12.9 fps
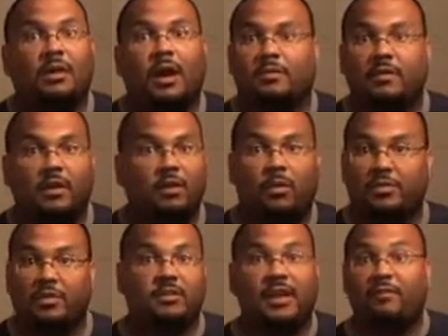I tell you
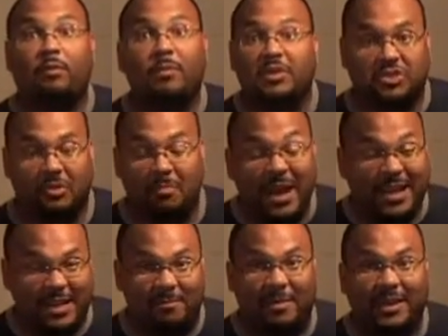what, the devil must have
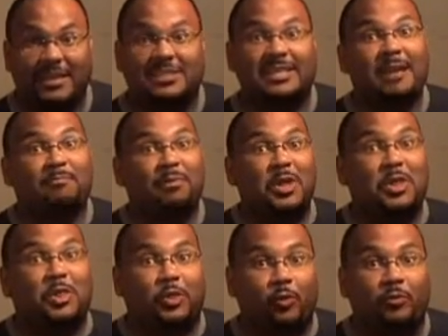made it because they play
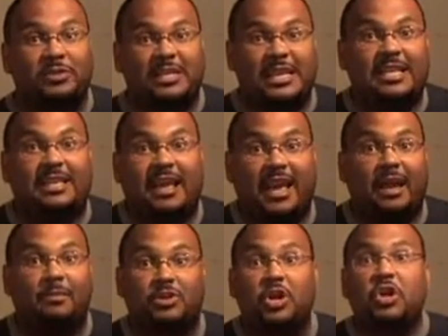13
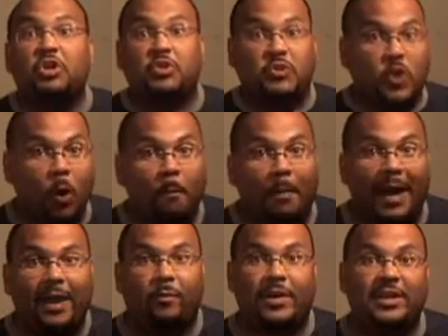games, no
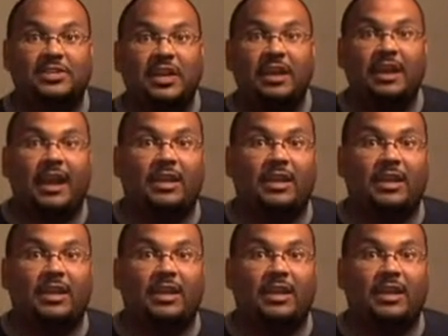bye weeks,